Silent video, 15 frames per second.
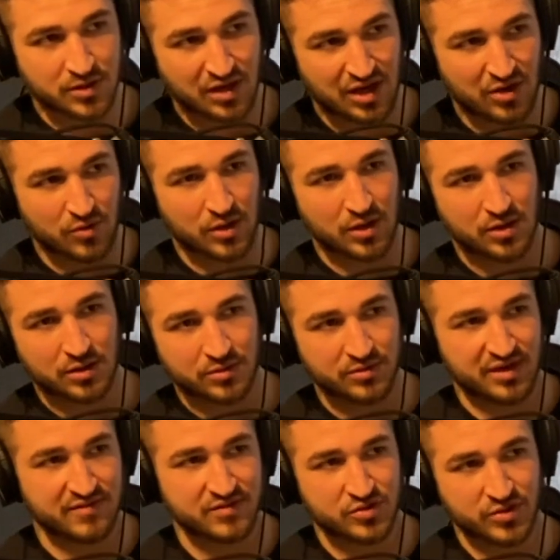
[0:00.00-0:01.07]
how hard you
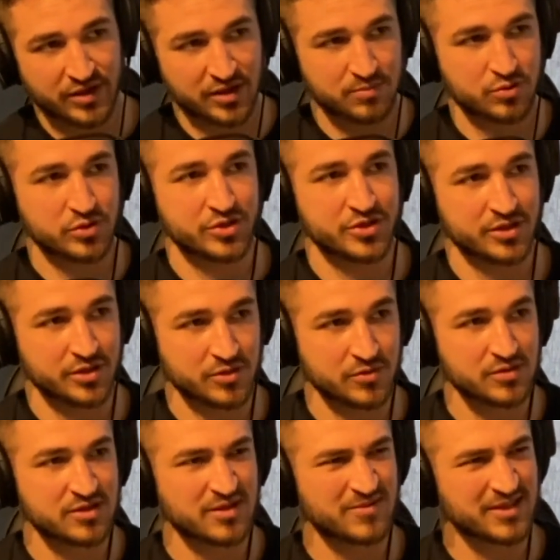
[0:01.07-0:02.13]
have a trainer pushing you or
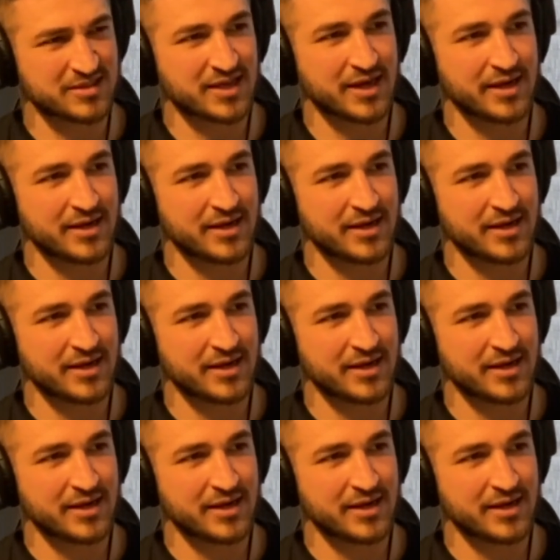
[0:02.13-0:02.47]
something like that.